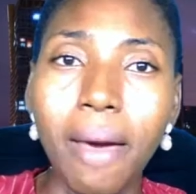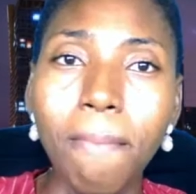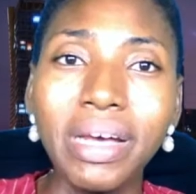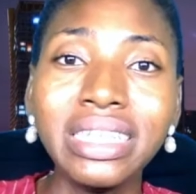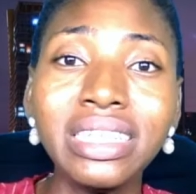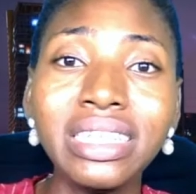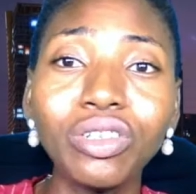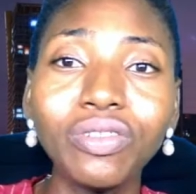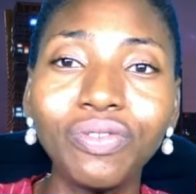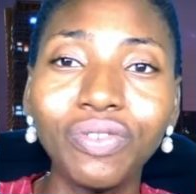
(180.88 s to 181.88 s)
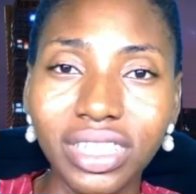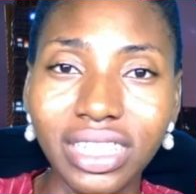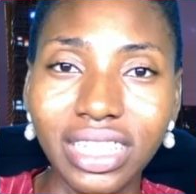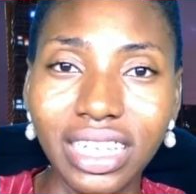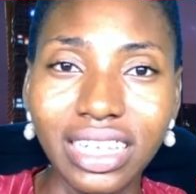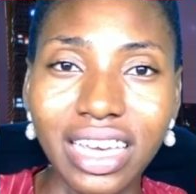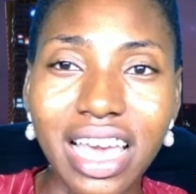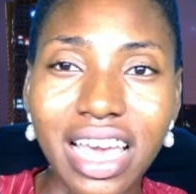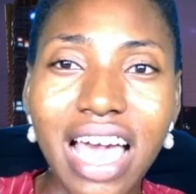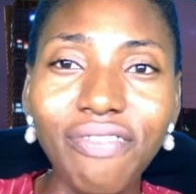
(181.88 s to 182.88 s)
Meditation for the day.
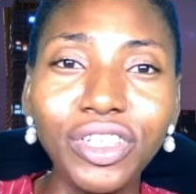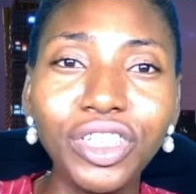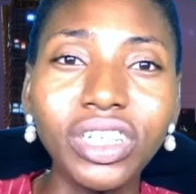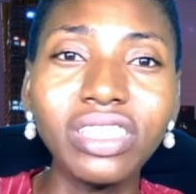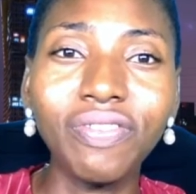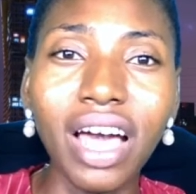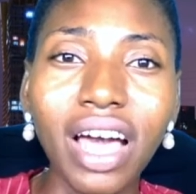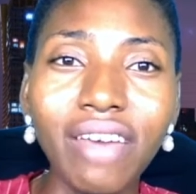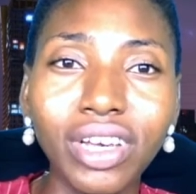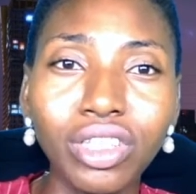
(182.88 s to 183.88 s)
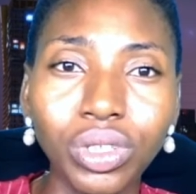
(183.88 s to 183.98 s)
Ephesians 5 verse